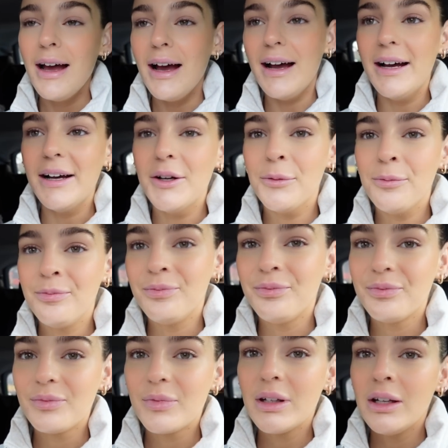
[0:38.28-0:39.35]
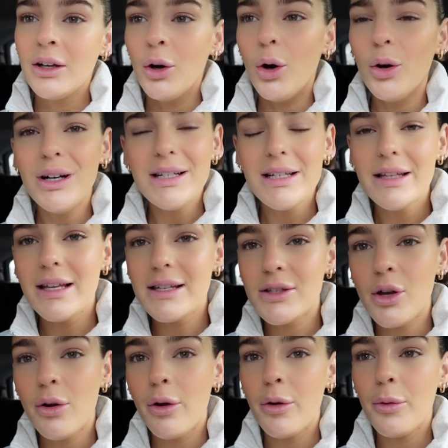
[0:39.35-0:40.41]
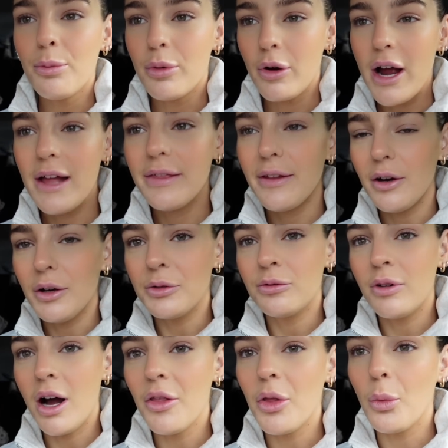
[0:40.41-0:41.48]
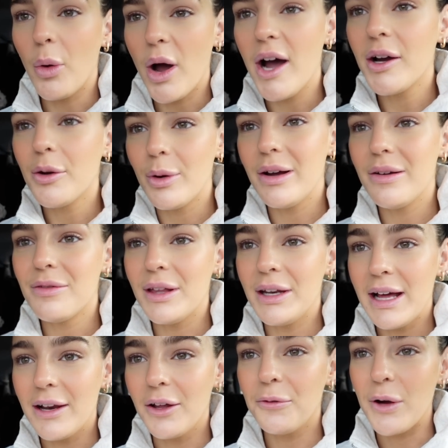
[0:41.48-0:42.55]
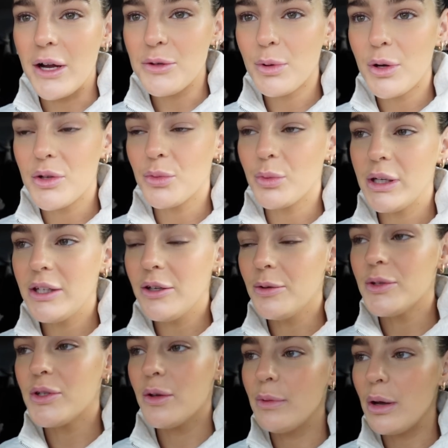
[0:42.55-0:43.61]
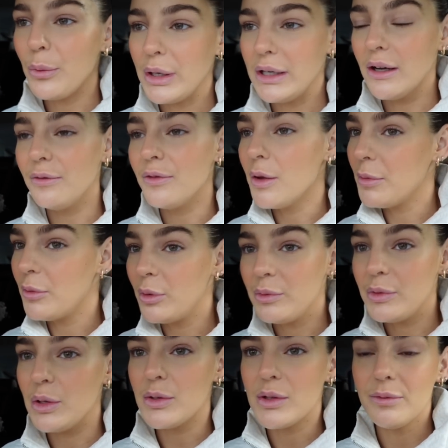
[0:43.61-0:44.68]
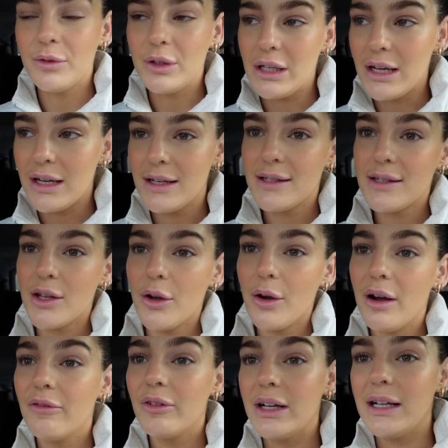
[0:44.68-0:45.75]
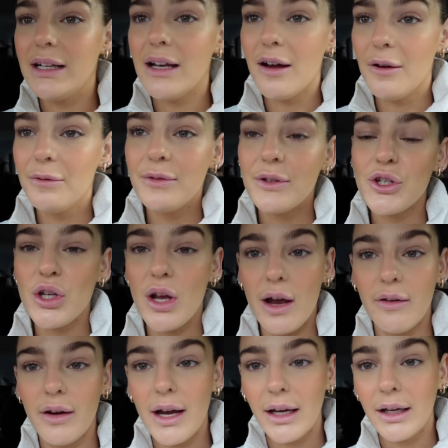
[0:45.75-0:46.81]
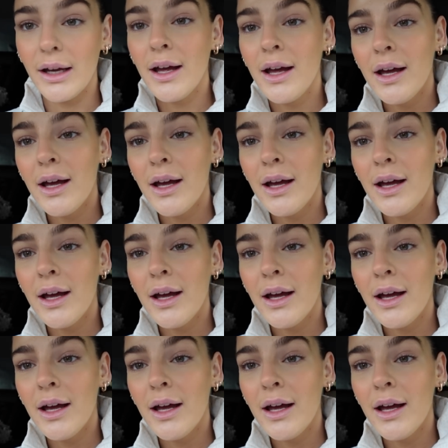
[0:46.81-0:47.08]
Honestly, there's no brand that I'd rather work with than HelloFresh, because we use them and we love them and we've used them for years. So I really love sharing